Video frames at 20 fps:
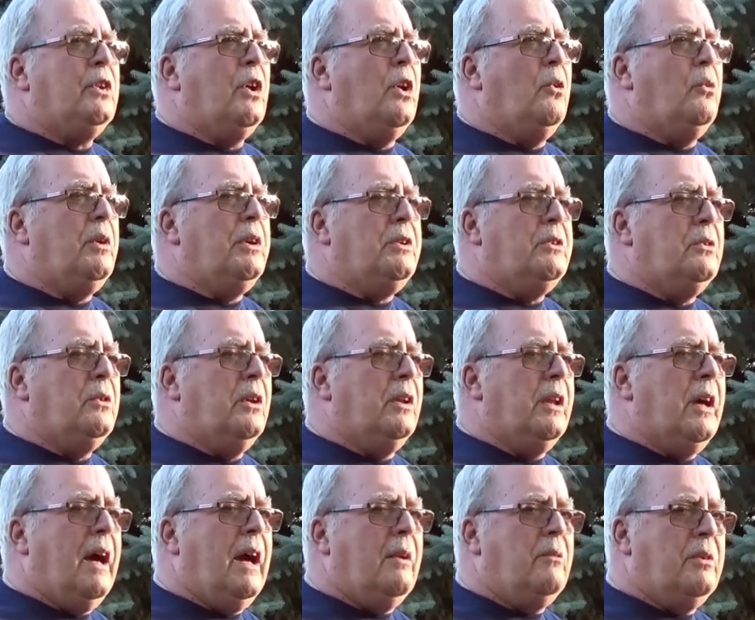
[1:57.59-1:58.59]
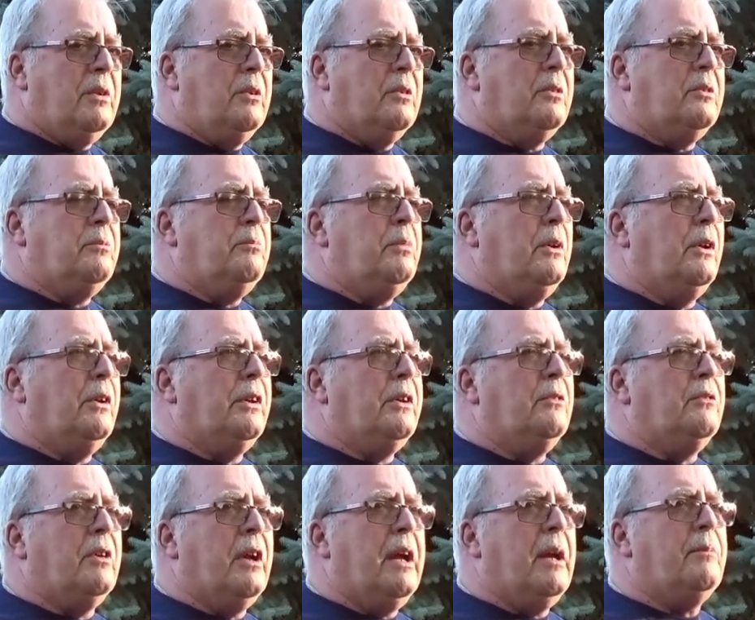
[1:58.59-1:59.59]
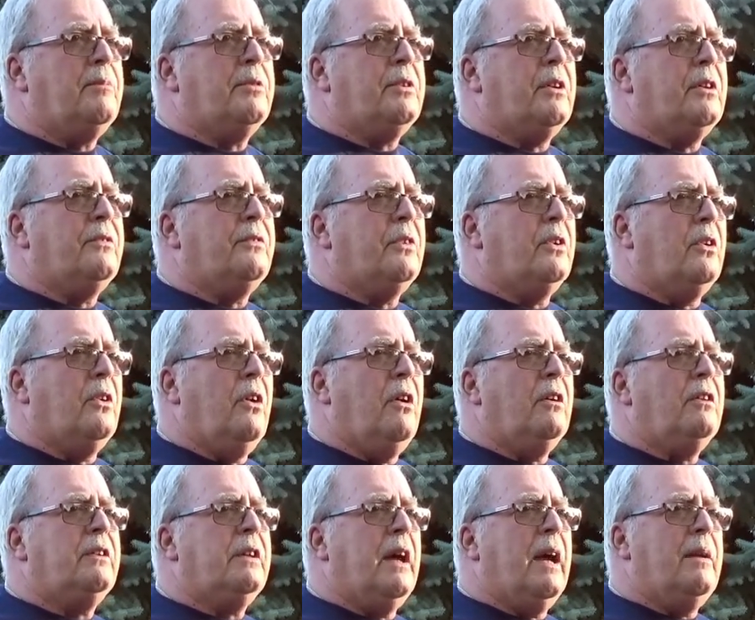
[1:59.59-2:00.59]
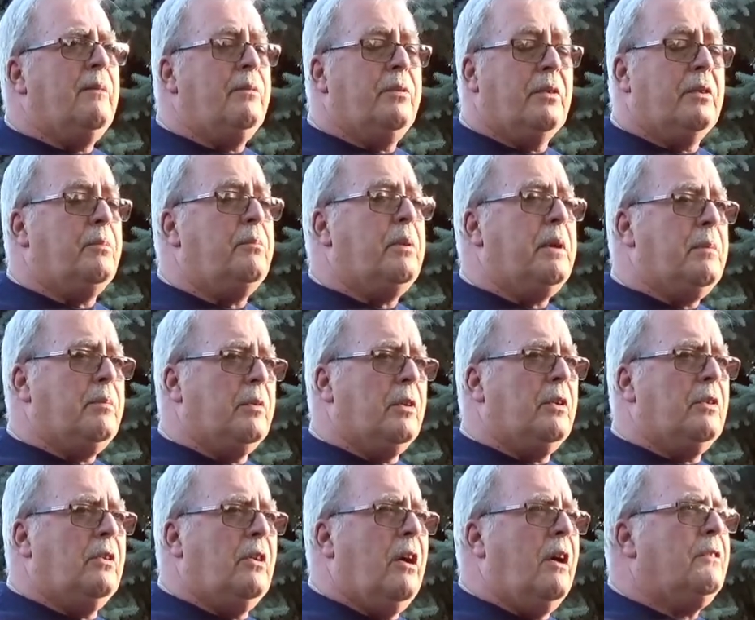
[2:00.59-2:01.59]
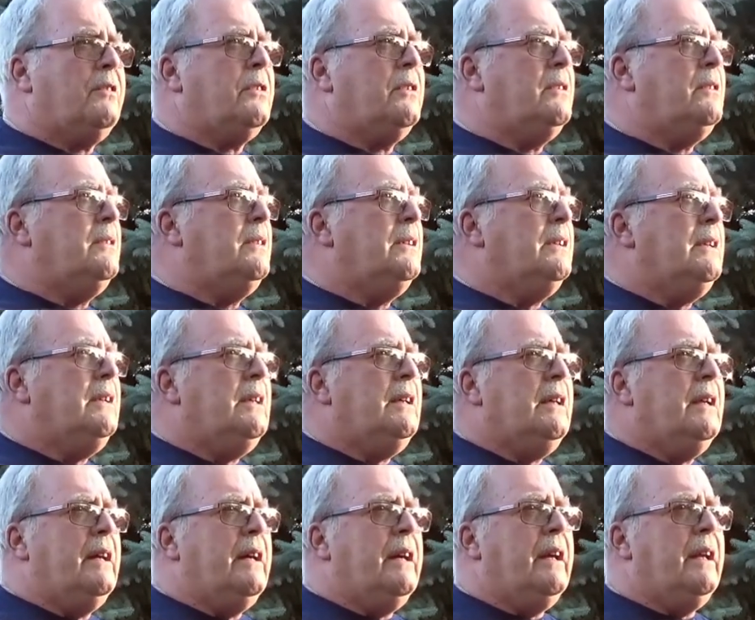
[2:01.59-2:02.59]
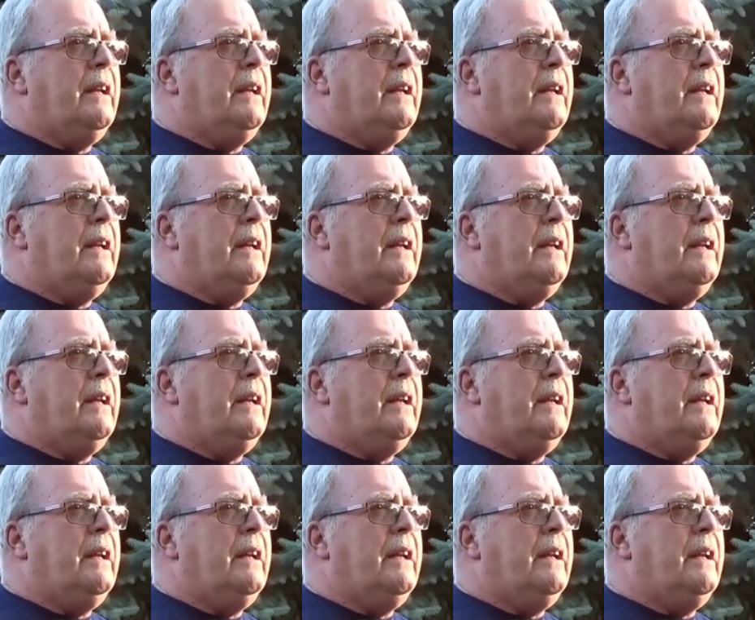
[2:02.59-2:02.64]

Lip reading: But, we do a lot. We were building ramps there for a long time for the people of Clawson, and